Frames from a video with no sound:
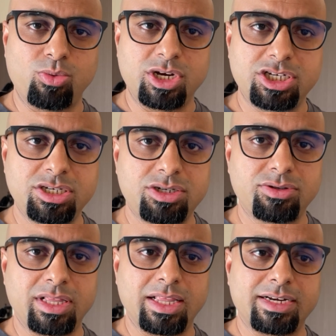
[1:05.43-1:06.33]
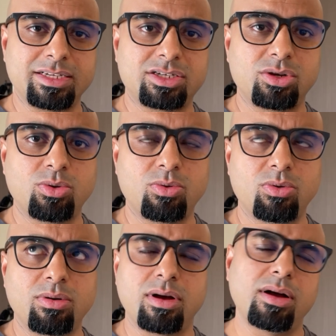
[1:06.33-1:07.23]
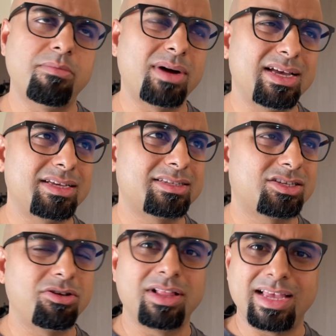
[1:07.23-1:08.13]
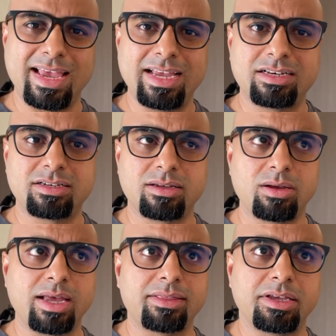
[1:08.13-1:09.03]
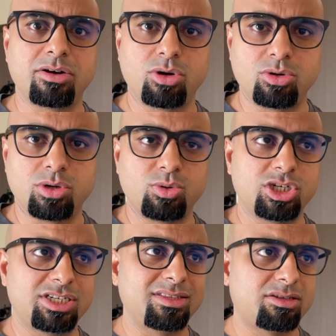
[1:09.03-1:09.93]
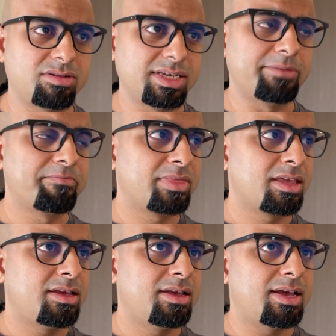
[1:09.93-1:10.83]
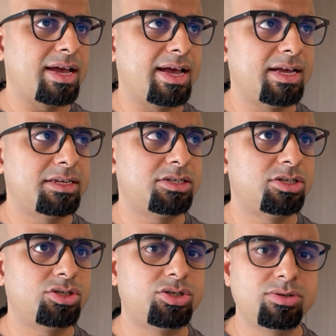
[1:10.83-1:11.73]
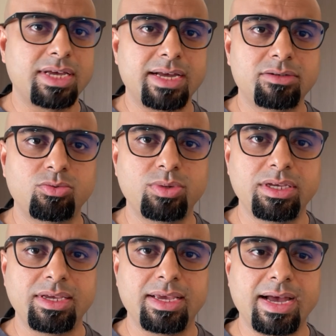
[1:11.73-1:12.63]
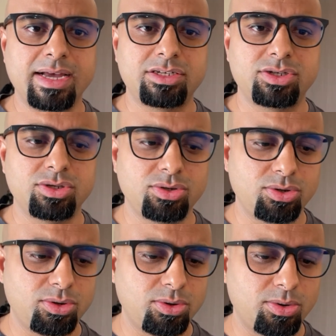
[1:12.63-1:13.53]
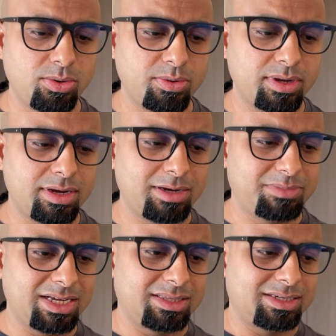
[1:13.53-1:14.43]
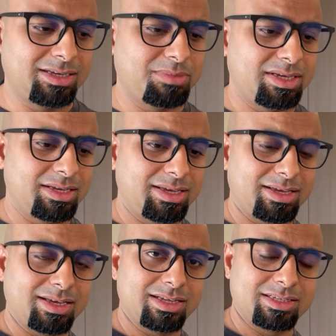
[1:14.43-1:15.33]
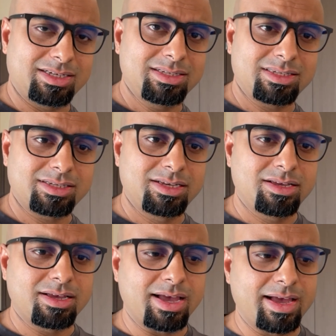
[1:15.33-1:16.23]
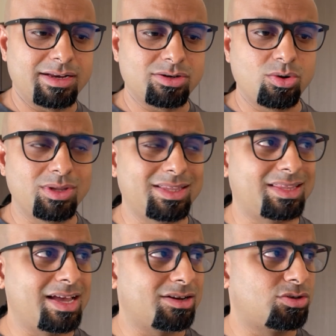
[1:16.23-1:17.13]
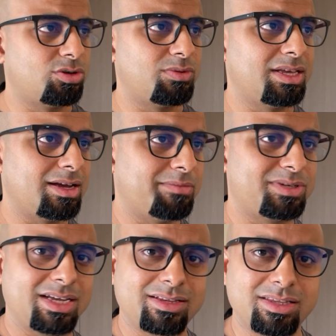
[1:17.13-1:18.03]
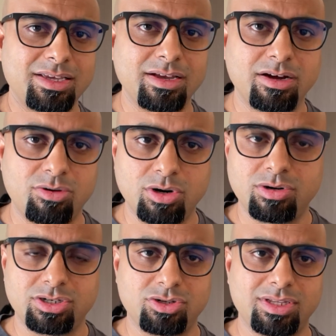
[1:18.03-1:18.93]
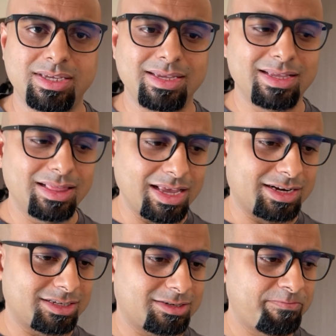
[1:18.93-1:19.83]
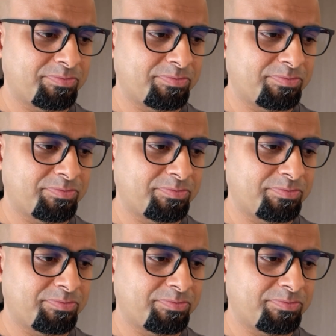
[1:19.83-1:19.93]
version to the latest MySQL 8 and the Aurora version 3. And to do that, we had to update the DB instance, and only then could we update the Aurora to the latest.